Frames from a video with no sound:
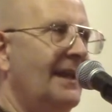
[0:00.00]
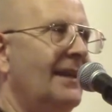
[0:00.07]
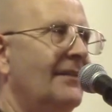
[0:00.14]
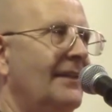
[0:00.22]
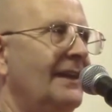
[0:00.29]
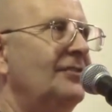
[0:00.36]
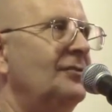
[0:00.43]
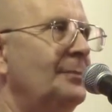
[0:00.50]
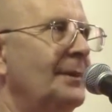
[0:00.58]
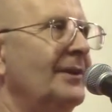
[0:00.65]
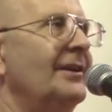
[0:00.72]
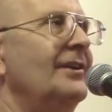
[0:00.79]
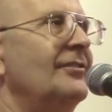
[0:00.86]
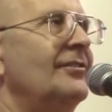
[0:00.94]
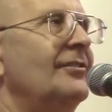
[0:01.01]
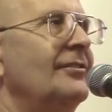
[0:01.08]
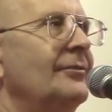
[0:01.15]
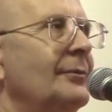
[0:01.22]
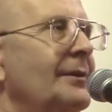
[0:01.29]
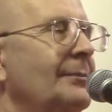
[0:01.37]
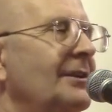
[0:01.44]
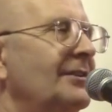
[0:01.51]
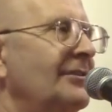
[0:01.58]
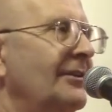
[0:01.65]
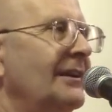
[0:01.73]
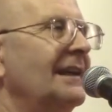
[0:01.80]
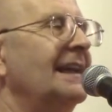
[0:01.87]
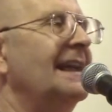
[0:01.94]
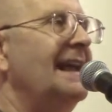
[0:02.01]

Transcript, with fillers: the experiences we materially